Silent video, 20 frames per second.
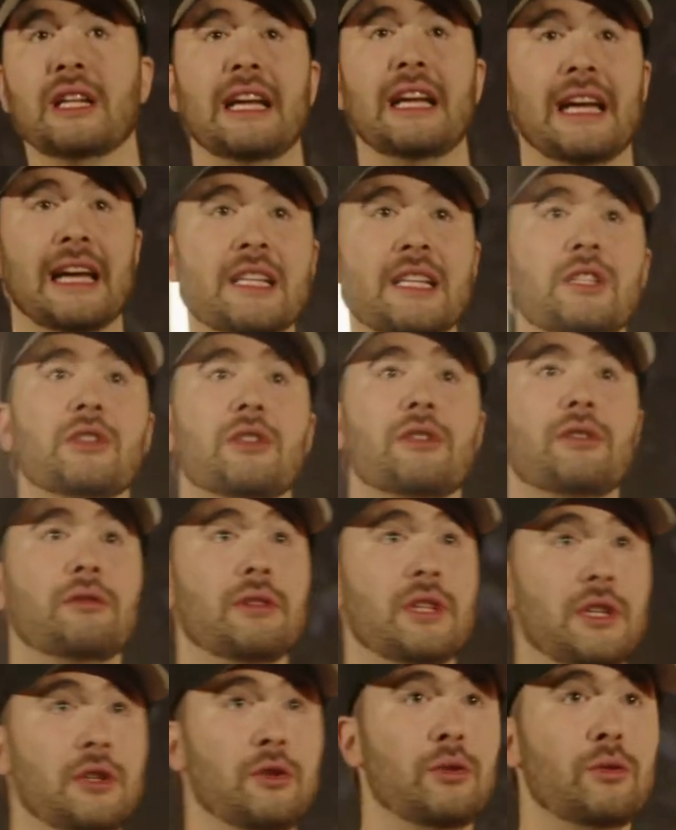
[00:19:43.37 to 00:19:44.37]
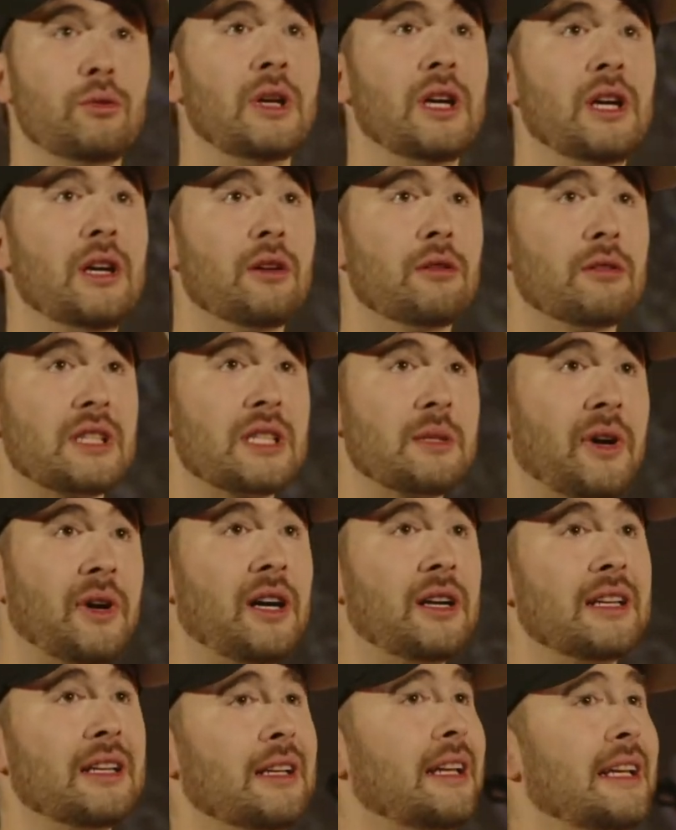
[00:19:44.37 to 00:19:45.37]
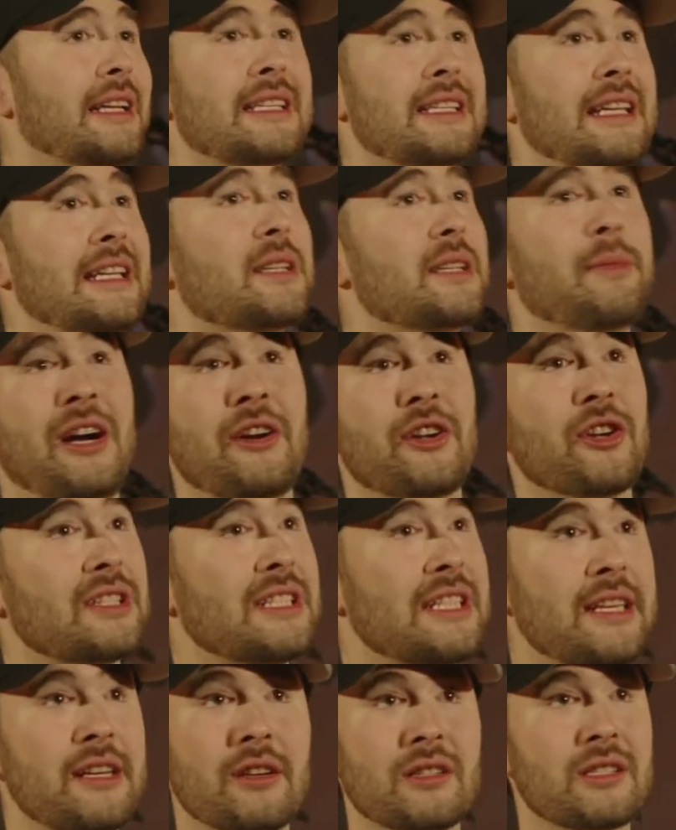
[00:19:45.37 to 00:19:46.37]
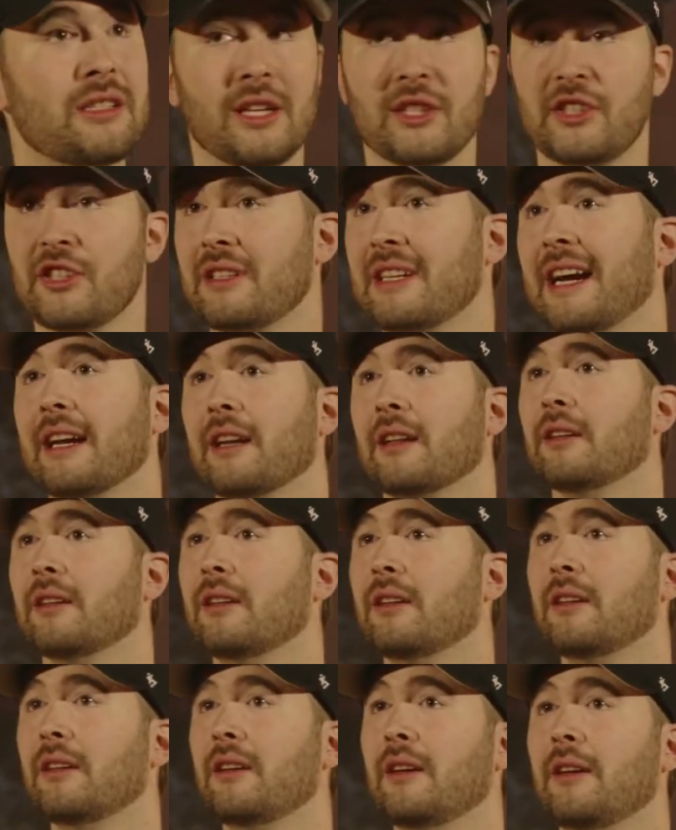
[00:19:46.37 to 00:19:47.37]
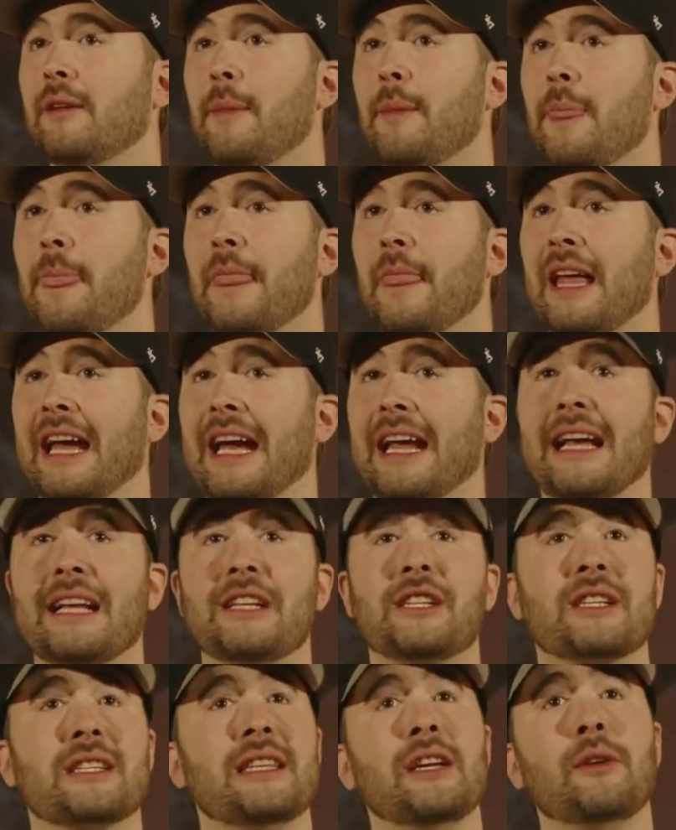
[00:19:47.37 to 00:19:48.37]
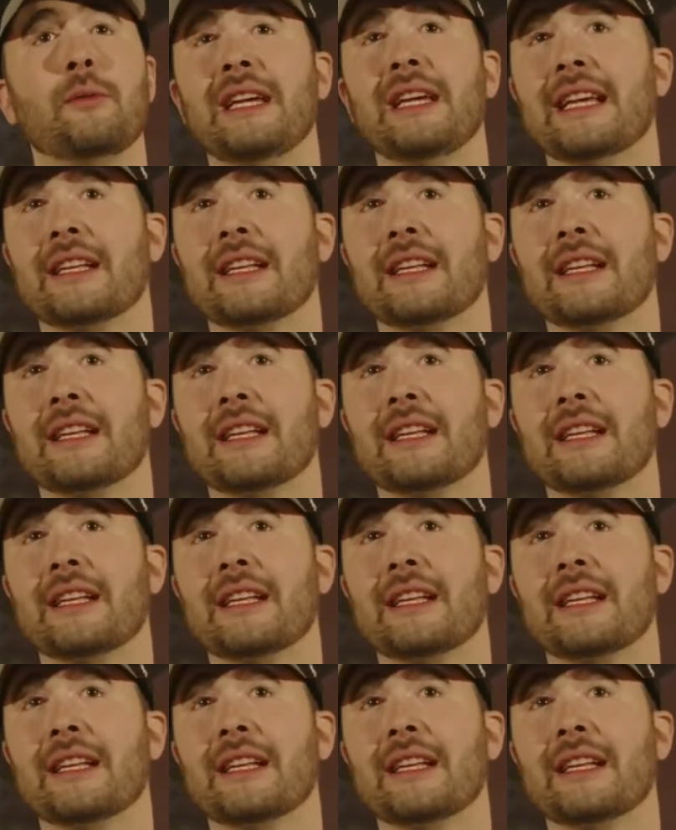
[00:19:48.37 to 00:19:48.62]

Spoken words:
And so you responded. It's about your tears, not your title. And I just think we get